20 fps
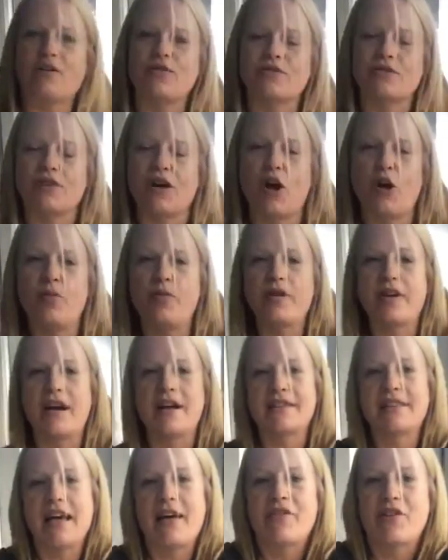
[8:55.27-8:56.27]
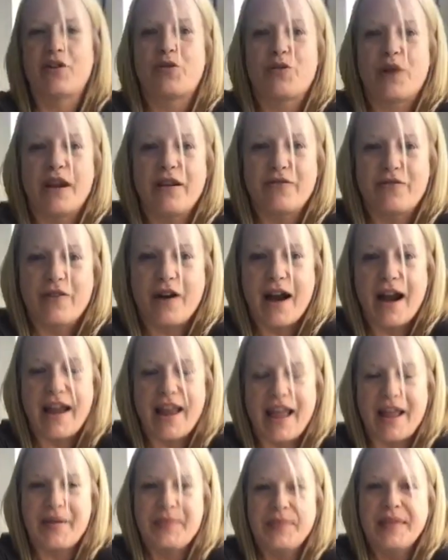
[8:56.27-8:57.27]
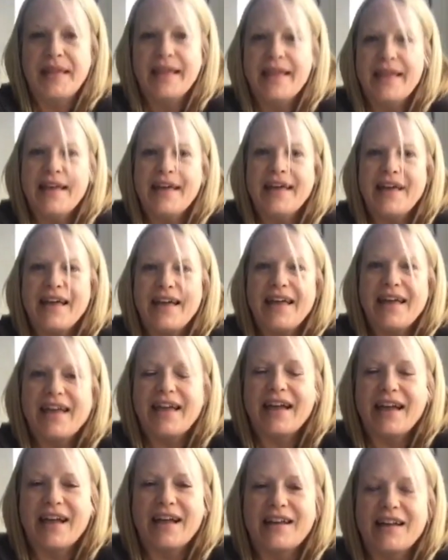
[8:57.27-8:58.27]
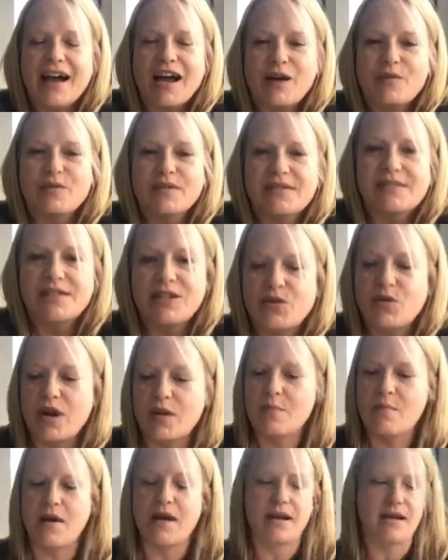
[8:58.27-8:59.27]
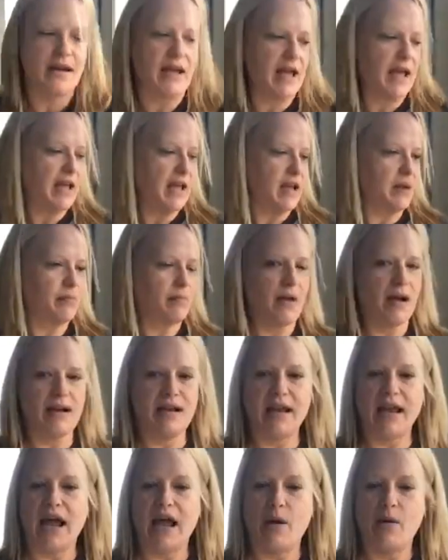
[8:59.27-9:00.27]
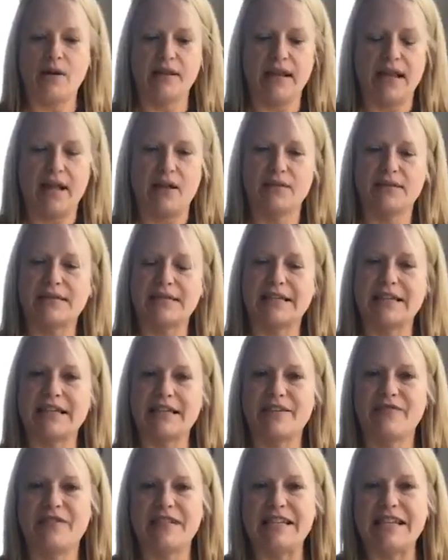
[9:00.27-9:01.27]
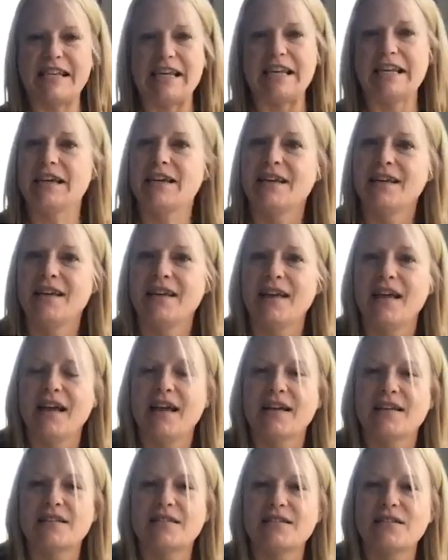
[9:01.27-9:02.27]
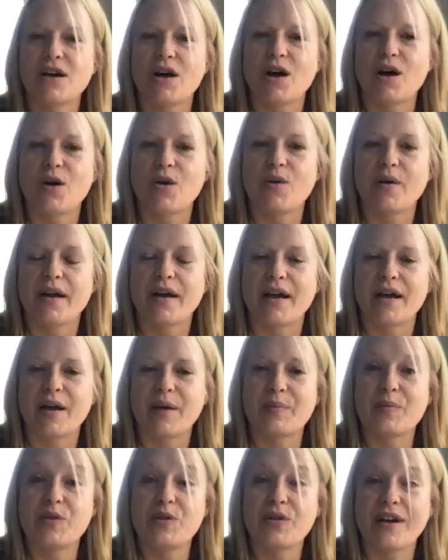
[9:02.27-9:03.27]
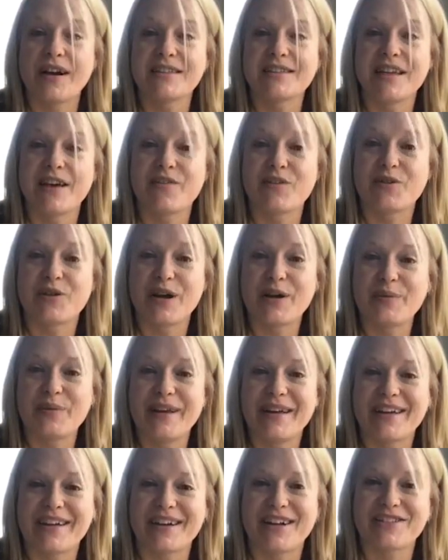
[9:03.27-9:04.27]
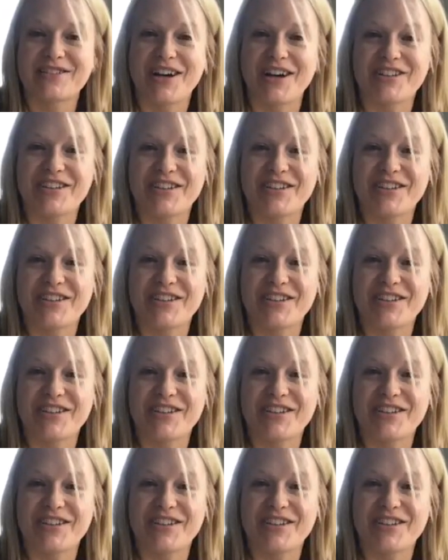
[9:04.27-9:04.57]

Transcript: Hope you guys have a great Friday, and I will see you on Monday. And Monday I will announce the giftee. So you guys have a great week, and I'll talk to you